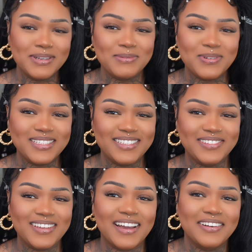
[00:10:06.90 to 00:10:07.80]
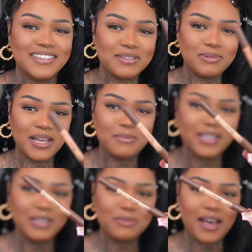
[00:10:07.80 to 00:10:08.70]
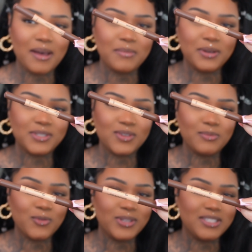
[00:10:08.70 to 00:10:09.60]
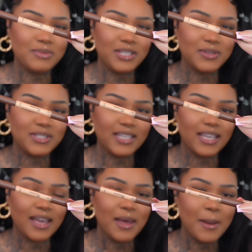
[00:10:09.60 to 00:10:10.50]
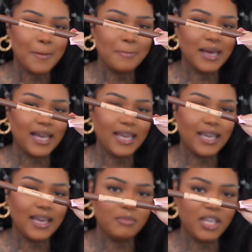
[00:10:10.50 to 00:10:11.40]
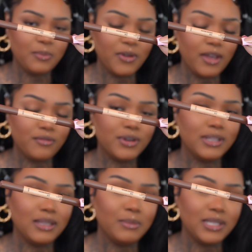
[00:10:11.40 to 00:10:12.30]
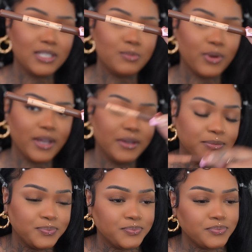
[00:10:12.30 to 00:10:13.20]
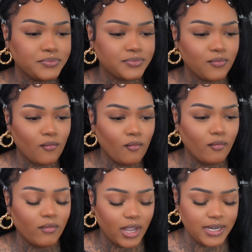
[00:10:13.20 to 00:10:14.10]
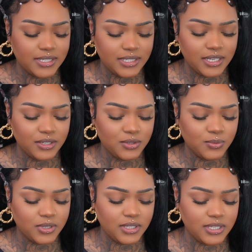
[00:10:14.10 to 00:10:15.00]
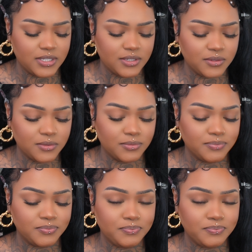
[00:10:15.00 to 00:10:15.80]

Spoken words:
I'm going to do now is apply my lip combo. So I'm going to be using my Makeup Forever Limitless Brown. I need to get a new one of these soon.